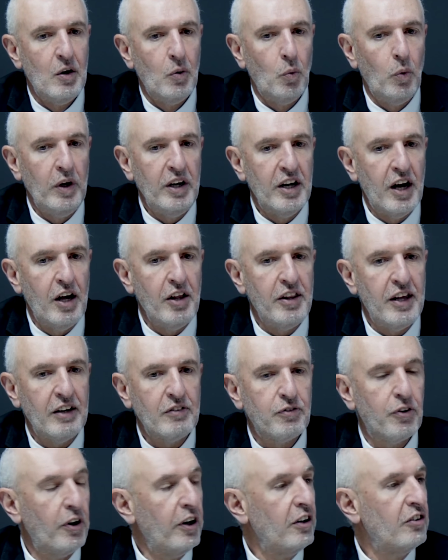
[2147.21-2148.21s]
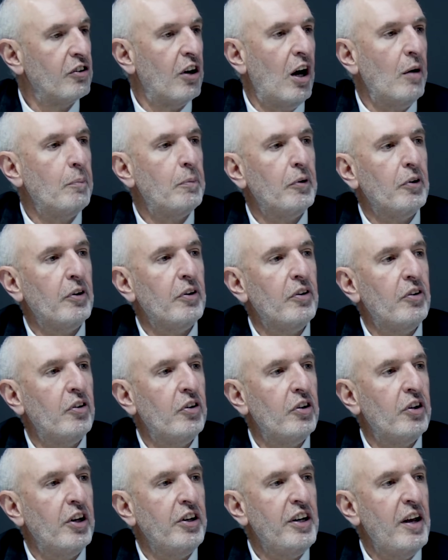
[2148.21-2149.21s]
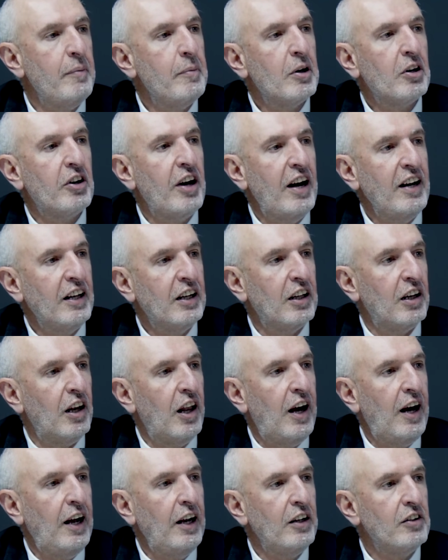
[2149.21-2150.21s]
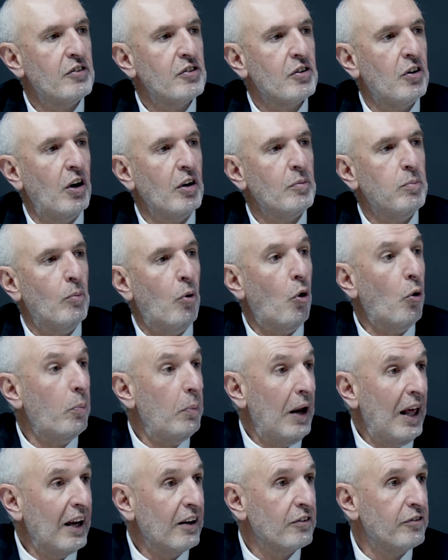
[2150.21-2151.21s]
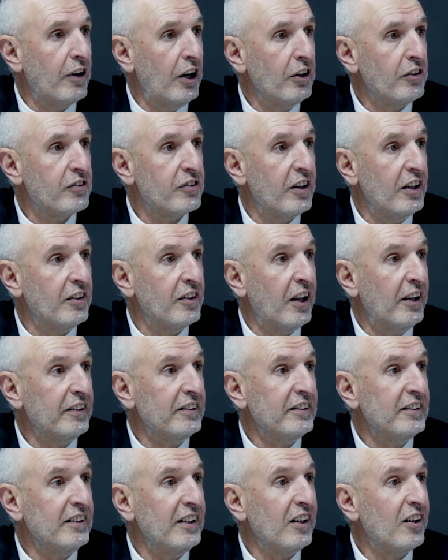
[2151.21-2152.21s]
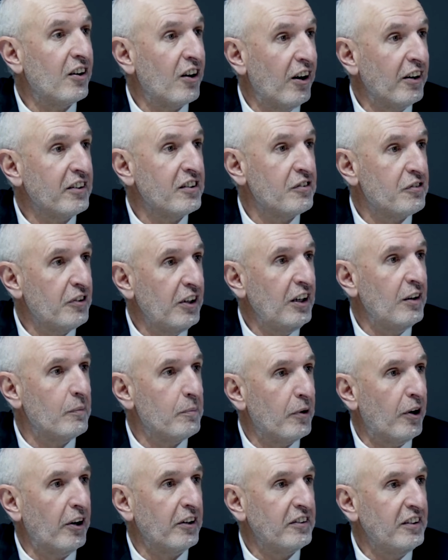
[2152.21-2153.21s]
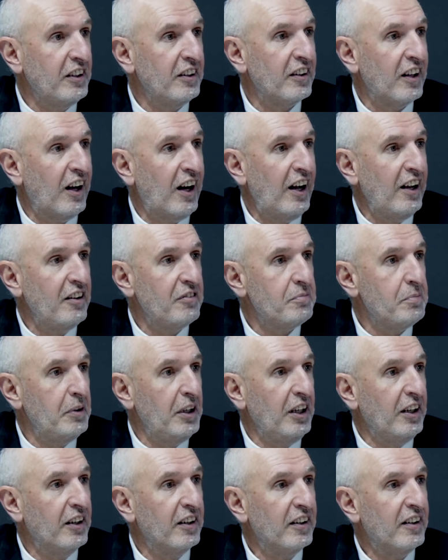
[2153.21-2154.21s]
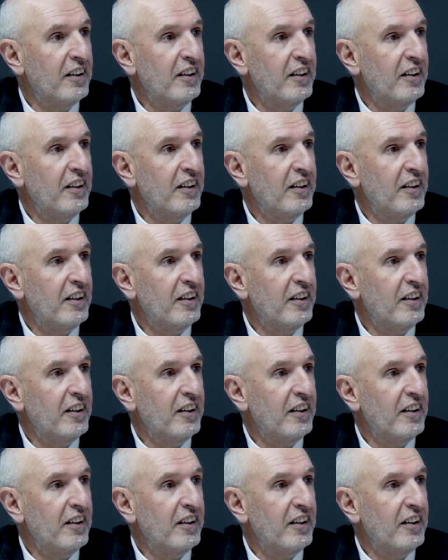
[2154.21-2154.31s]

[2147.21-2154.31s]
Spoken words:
We know that, for example, the Democratic Alliance got more black votes than the Inkatha Freedom Party, the IFP.